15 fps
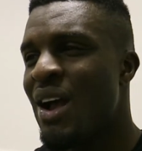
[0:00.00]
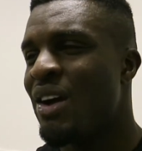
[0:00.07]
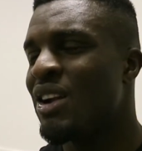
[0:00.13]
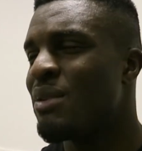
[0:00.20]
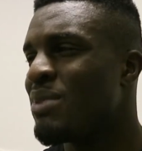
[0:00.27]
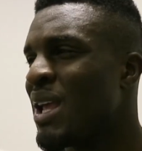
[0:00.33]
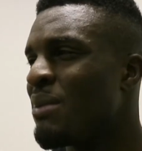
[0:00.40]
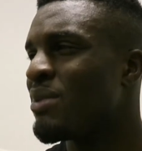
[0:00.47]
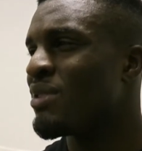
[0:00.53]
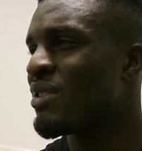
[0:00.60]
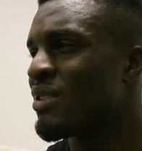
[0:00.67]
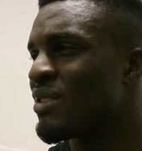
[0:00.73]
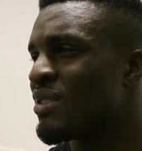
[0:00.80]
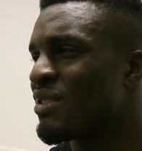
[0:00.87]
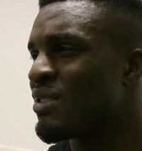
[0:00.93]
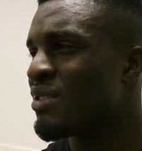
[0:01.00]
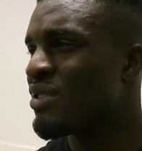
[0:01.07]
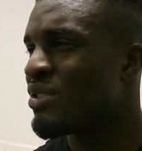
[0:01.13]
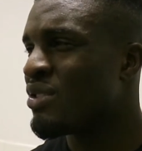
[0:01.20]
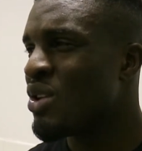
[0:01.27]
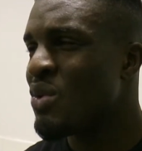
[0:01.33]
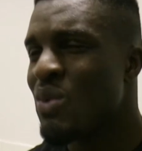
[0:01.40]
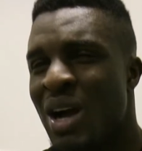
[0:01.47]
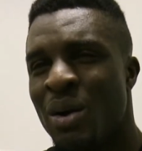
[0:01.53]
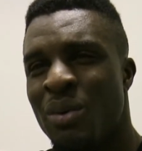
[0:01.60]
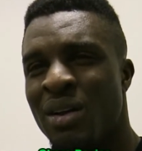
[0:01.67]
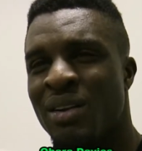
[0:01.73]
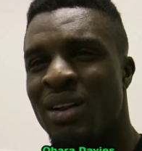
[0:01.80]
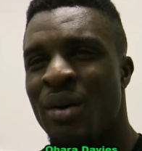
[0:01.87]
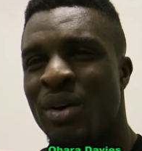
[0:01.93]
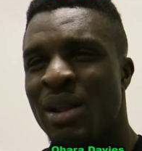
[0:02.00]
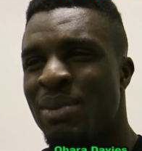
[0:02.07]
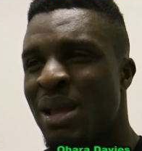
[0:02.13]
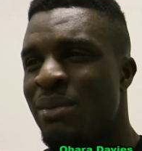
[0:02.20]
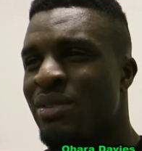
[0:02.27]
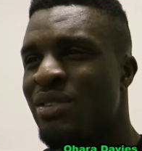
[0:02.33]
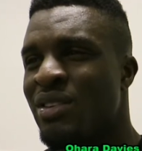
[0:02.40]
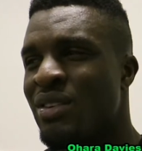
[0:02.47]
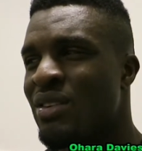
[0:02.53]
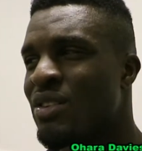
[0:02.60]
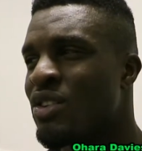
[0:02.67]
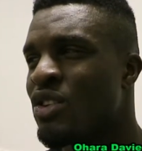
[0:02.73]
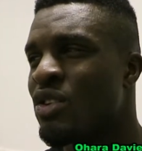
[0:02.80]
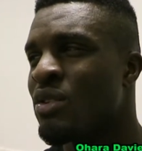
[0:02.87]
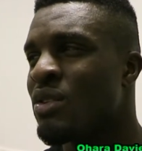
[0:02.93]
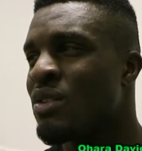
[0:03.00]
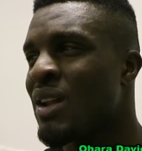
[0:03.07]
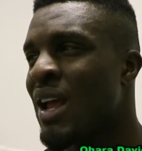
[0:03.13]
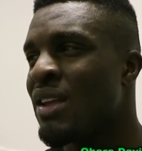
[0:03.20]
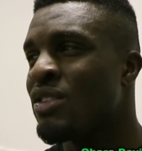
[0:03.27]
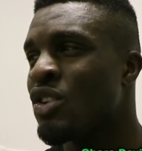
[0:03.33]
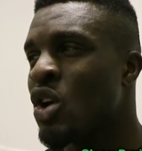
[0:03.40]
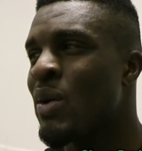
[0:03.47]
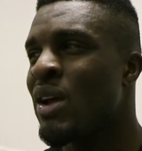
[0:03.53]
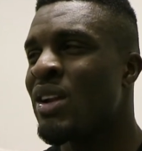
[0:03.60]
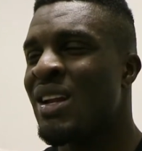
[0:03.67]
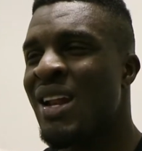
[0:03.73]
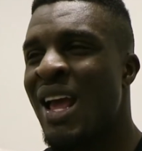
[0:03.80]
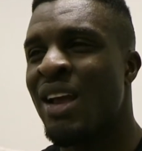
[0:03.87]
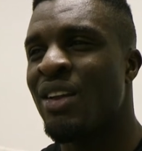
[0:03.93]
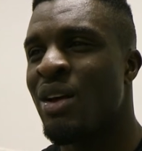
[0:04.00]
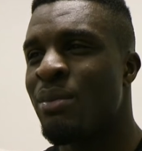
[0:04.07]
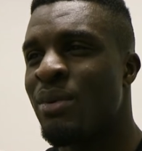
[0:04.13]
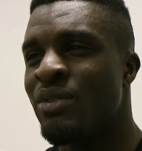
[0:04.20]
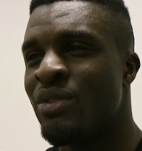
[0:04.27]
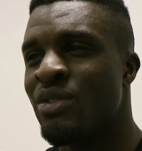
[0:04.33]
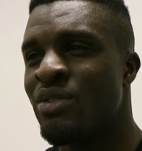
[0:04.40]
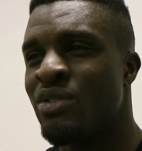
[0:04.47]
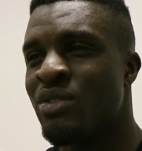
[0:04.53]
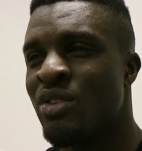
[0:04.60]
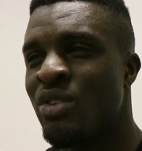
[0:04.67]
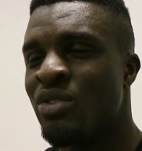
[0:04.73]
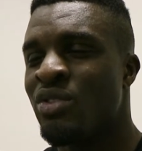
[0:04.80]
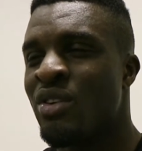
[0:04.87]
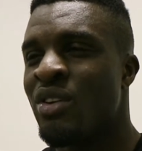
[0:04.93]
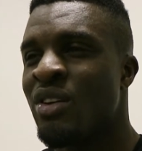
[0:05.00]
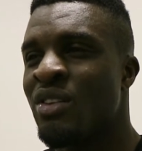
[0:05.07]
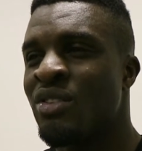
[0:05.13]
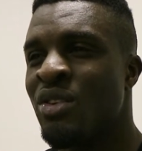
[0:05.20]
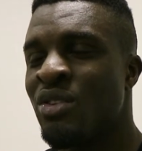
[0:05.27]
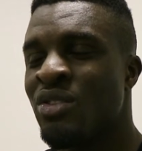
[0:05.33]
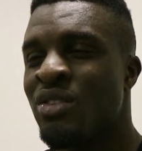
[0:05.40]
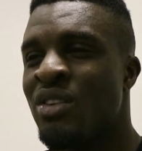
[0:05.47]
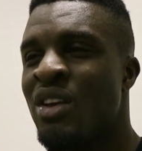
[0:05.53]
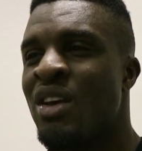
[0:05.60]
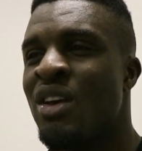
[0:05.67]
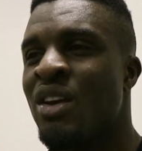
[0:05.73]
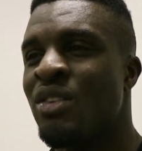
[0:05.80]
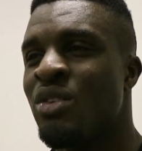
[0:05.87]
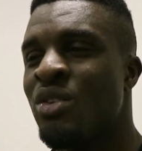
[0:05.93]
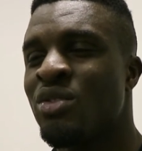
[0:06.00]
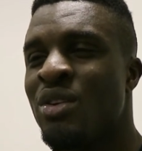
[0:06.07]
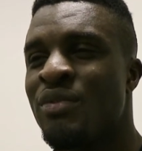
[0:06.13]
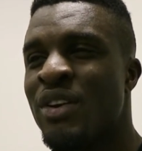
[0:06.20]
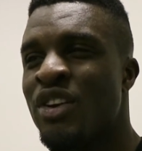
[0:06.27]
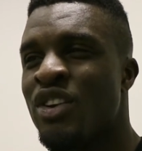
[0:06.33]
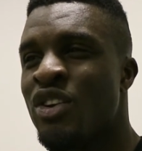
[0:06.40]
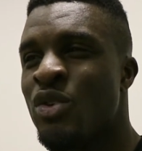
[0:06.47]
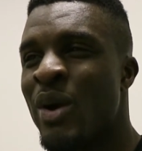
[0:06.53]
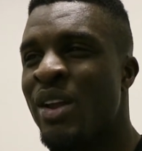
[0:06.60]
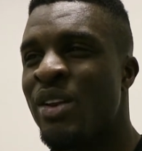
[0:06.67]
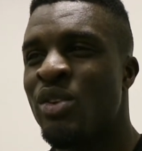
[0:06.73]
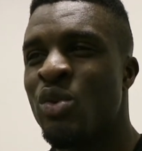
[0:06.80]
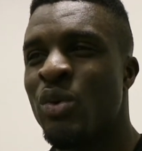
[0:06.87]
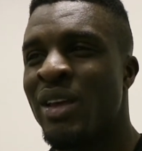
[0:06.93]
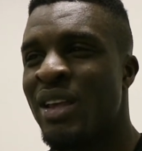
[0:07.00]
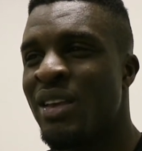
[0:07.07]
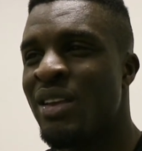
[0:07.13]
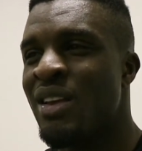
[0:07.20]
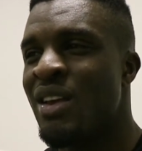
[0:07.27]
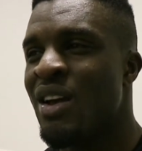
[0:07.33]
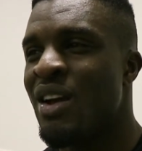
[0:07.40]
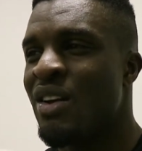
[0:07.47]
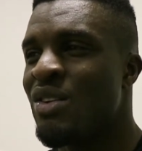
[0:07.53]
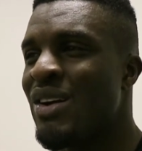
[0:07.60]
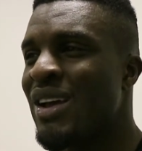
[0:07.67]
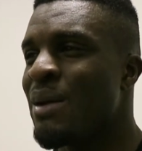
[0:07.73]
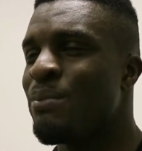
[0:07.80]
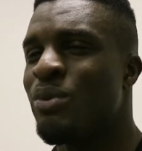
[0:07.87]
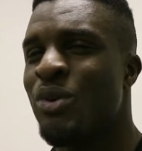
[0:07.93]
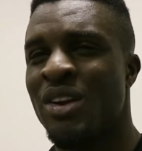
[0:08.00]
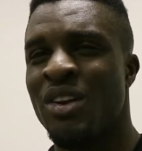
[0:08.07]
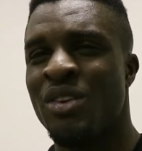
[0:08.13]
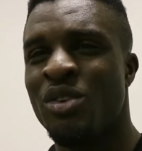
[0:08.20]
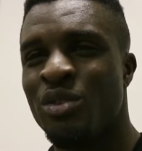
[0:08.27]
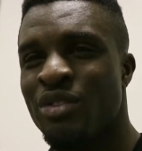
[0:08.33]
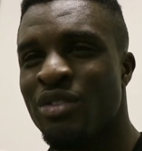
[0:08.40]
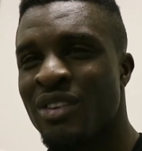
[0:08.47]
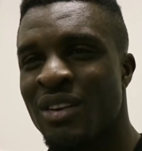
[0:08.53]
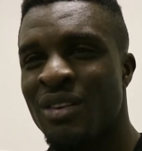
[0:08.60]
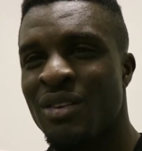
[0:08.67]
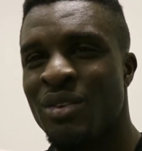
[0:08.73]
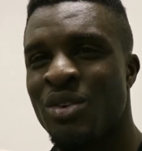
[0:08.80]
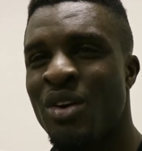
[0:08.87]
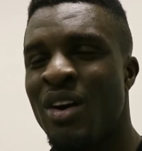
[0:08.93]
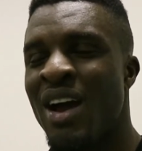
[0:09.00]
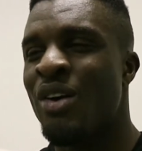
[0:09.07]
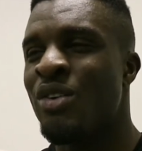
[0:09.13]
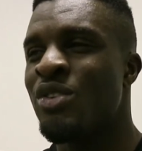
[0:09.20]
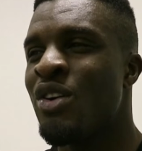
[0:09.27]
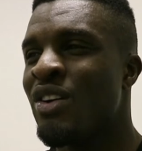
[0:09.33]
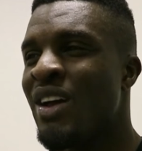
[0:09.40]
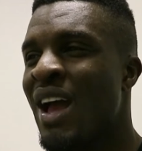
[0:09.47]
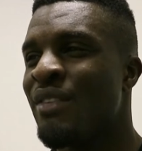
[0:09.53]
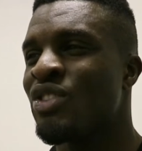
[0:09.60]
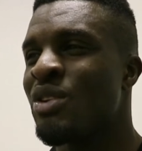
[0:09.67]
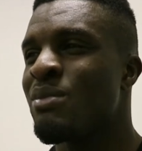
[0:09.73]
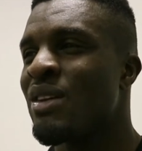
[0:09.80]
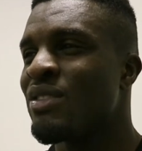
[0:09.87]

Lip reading: I want to be able to do what I want. I want to be able to to go out in a nightclub and do something quite naughty and not get put in the news for it, or not have a